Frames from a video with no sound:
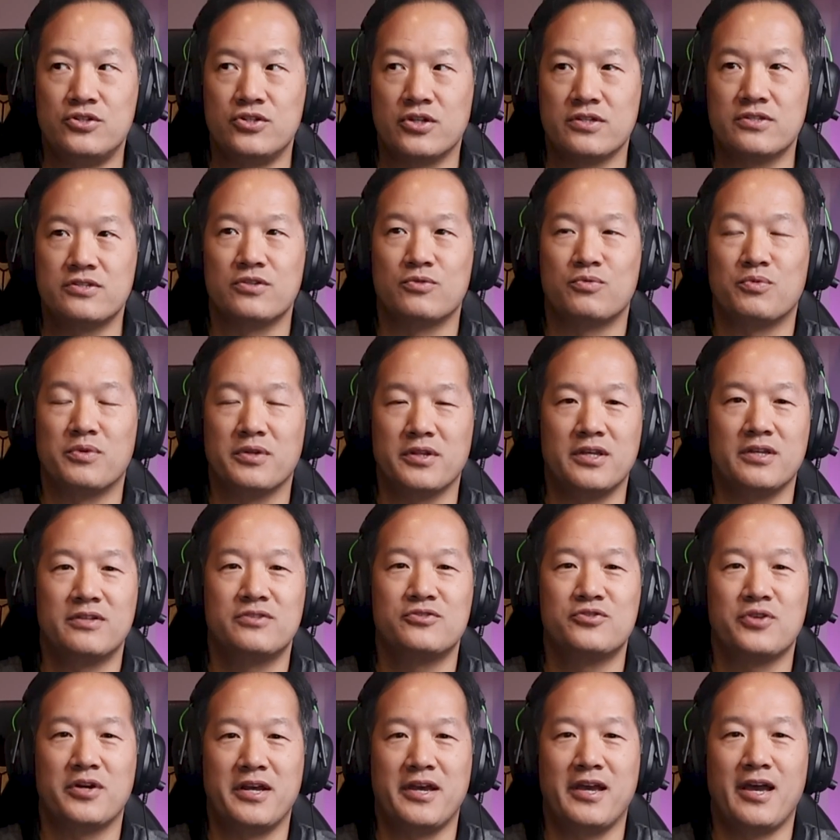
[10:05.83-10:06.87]
just to really
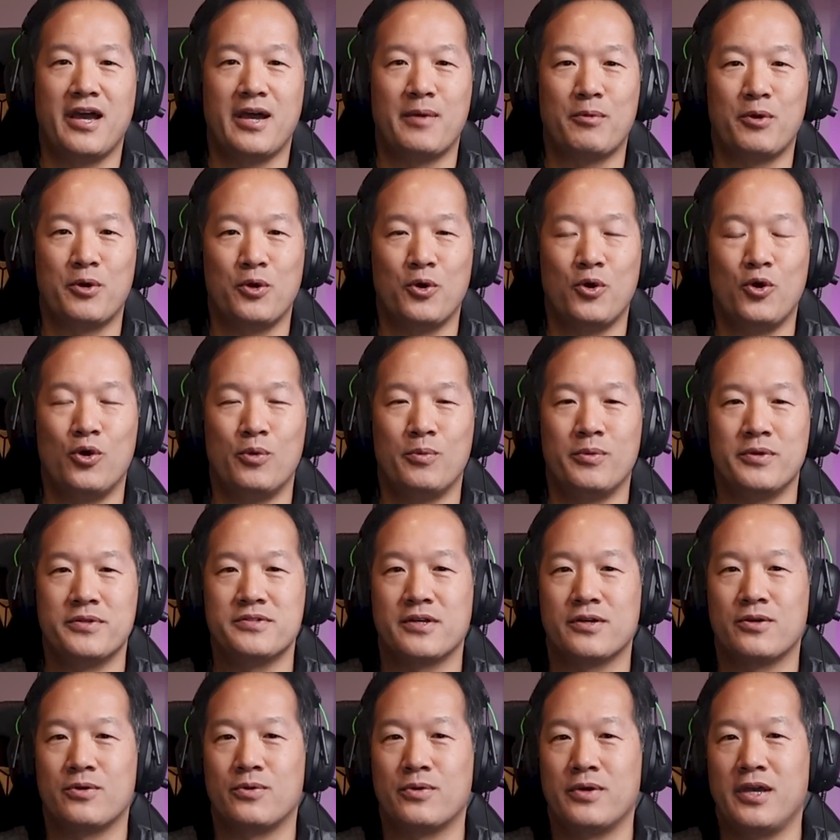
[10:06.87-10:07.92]
try to hammer it home,
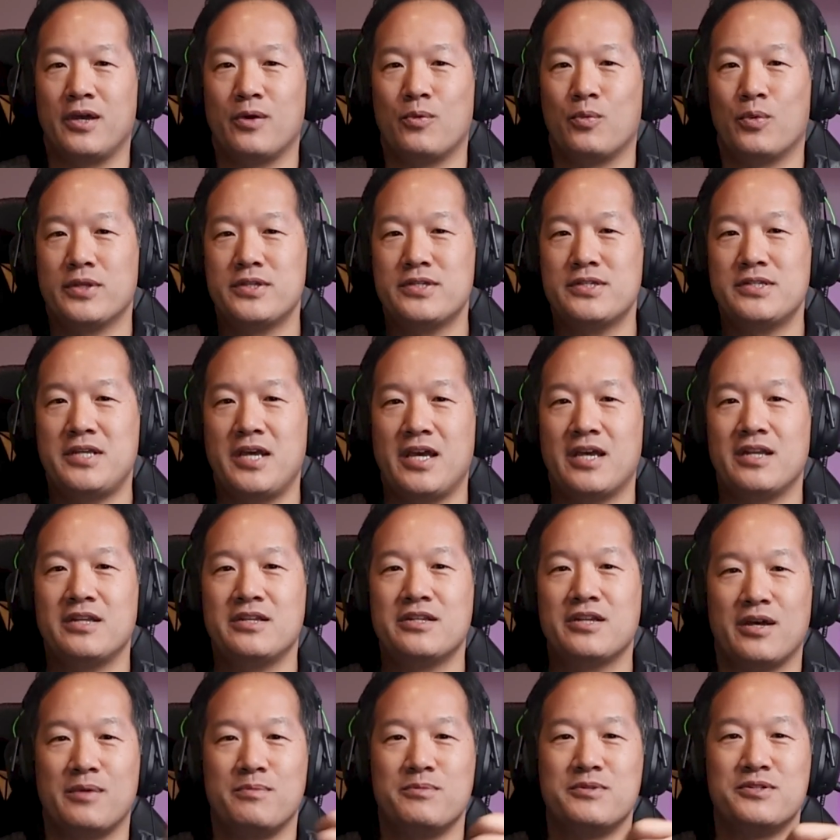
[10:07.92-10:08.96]
it's like, okay, what's
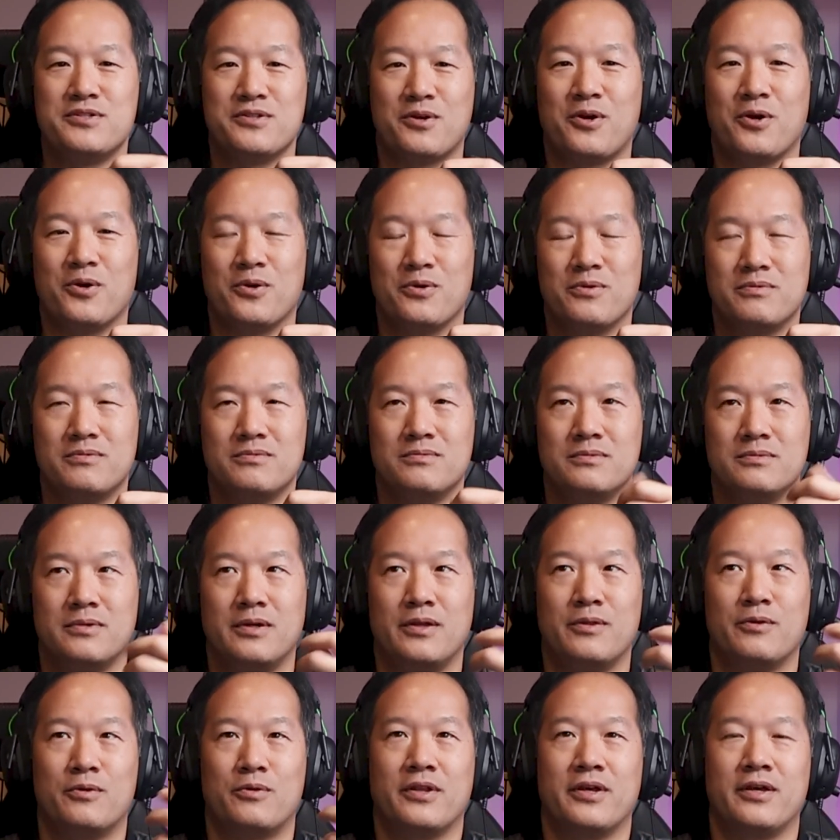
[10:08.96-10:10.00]
10 times zero?
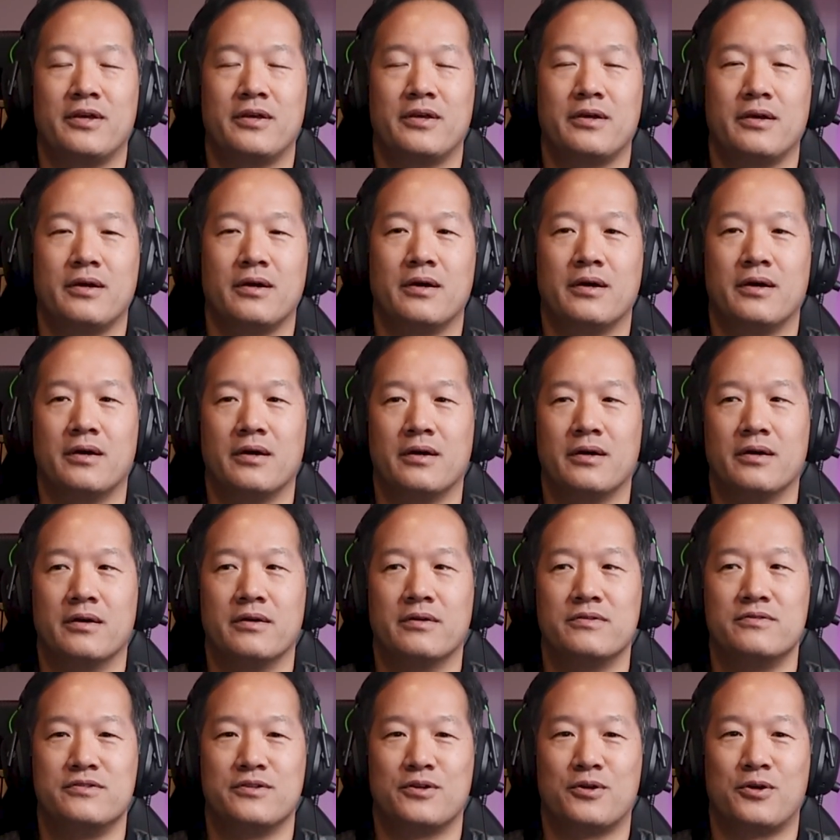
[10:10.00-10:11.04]
And they're like,
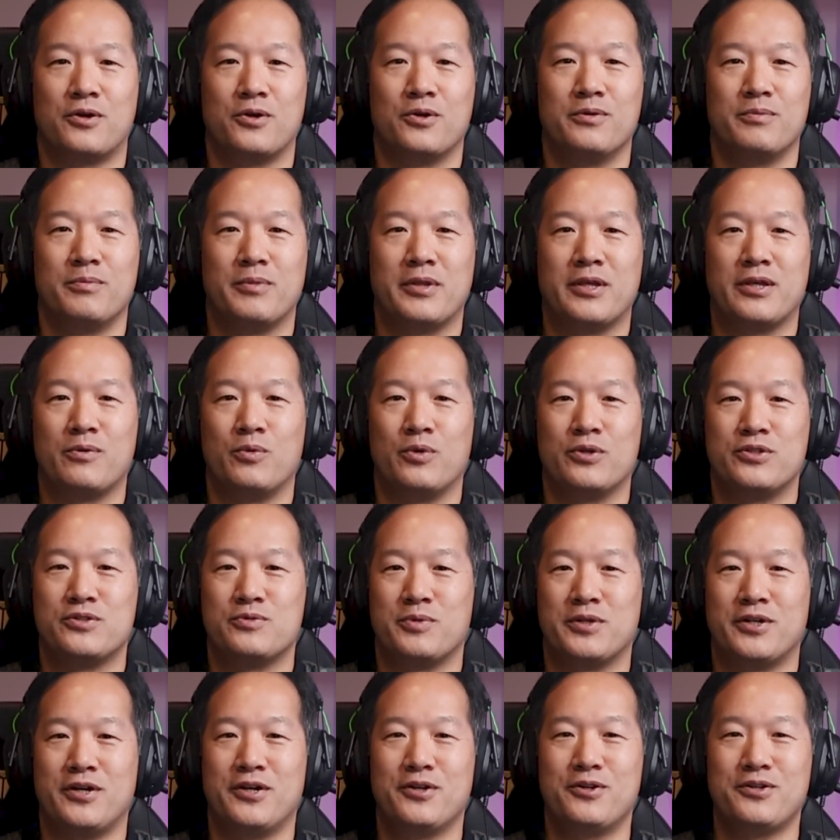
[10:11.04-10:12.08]
zero. I'm like, what's
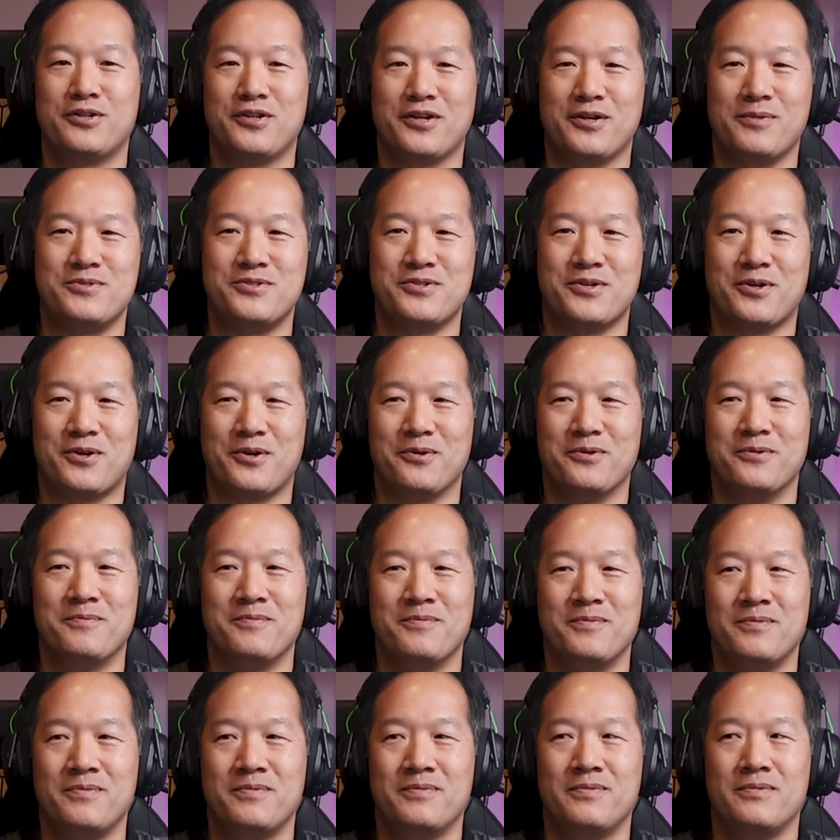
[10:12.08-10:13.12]
100 times zero?
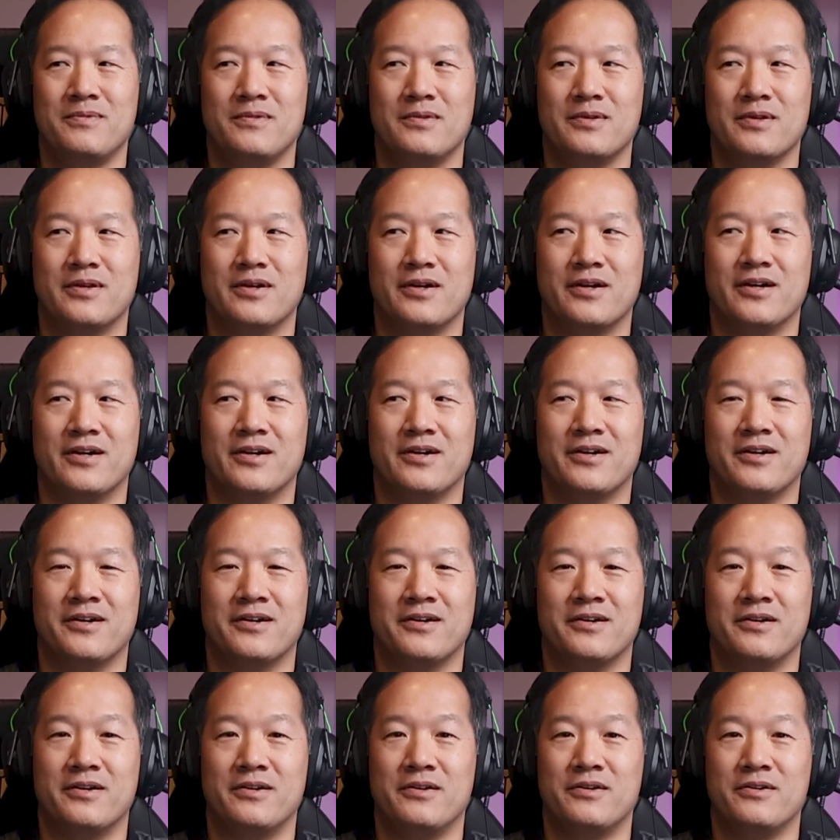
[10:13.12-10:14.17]

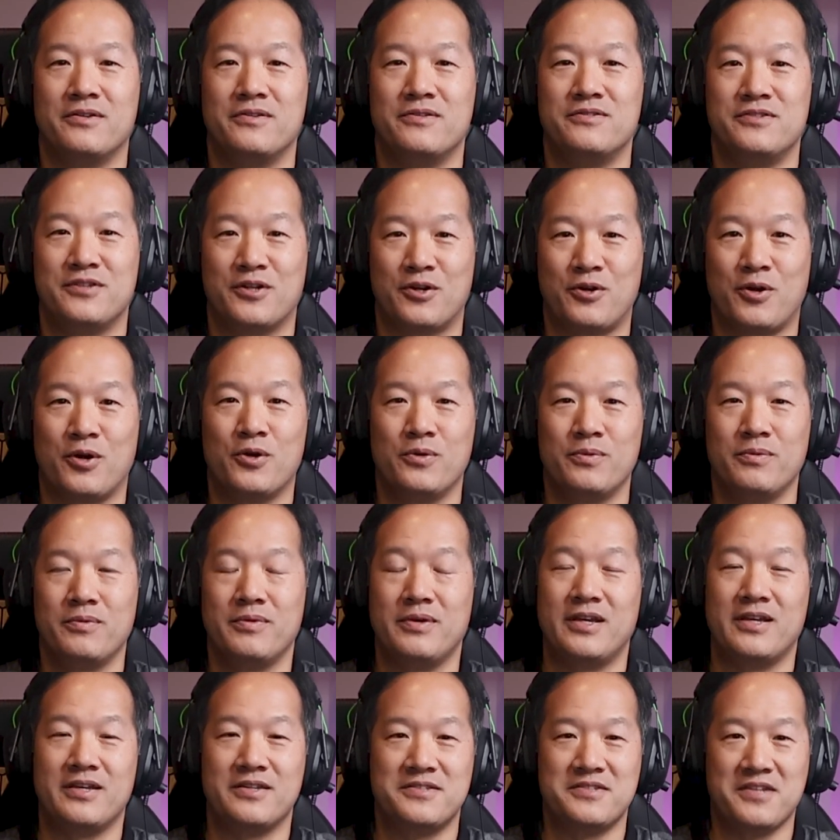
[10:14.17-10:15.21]
Uh, Zero.
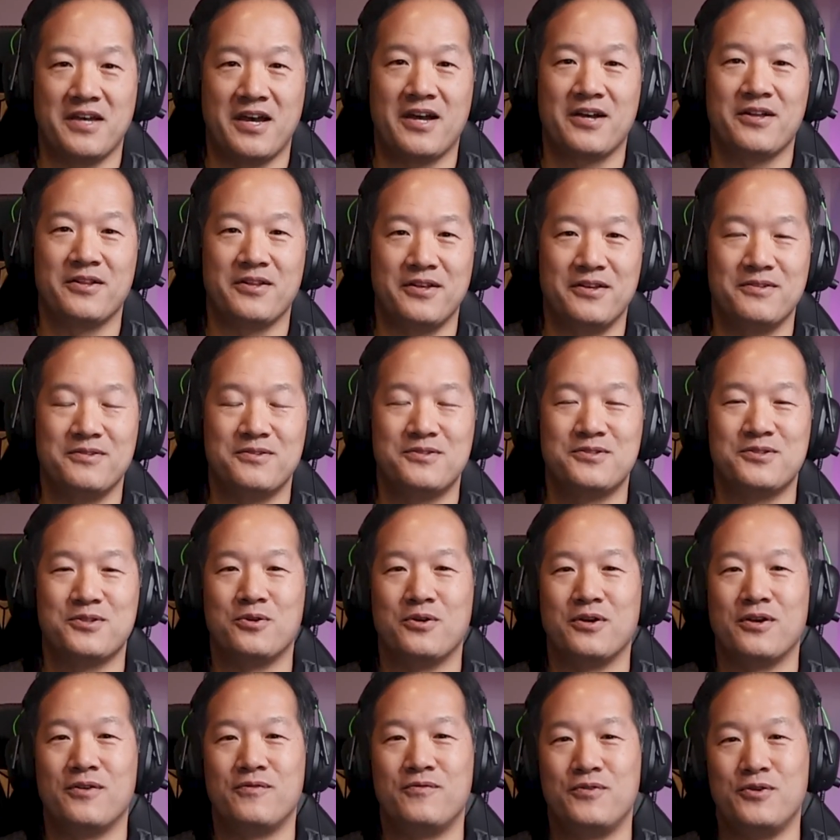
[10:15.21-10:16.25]
Exactly.
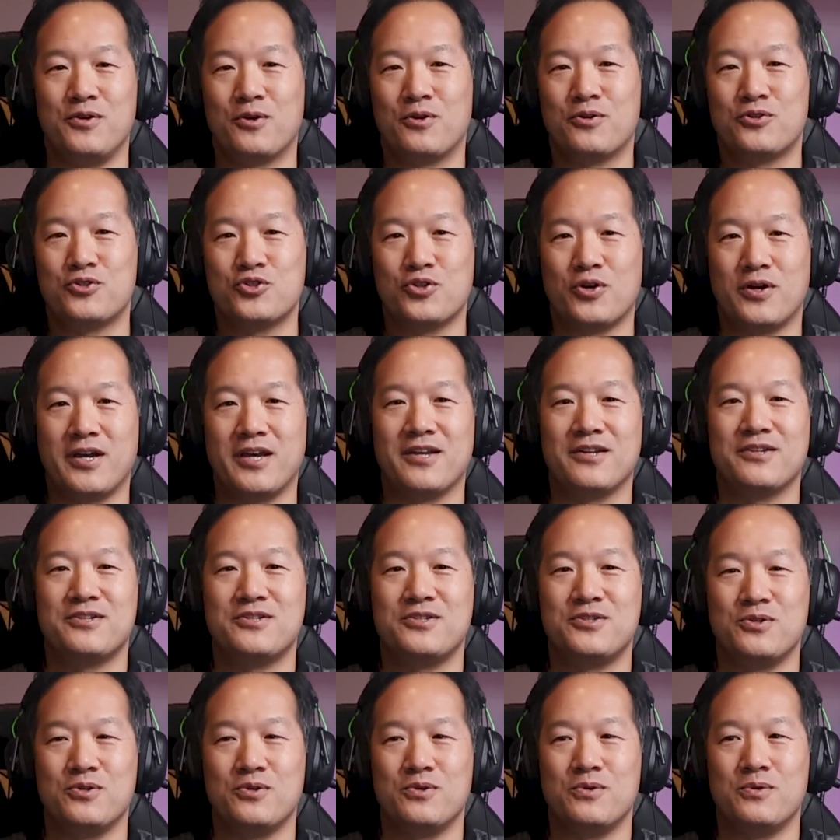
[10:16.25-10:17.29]
So if you're trying
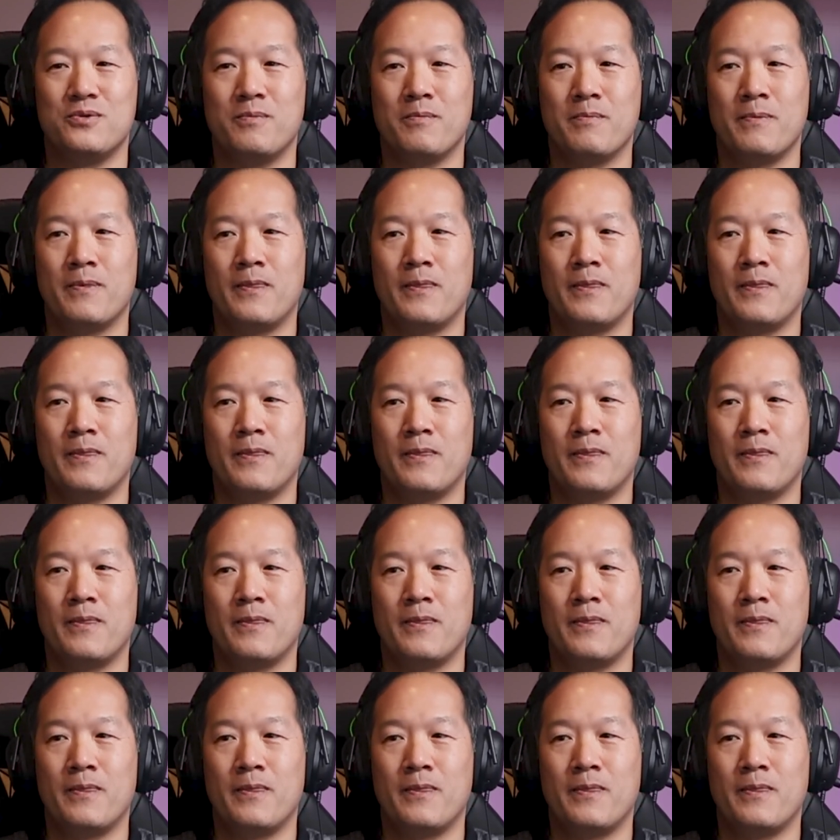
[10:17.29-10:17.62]
to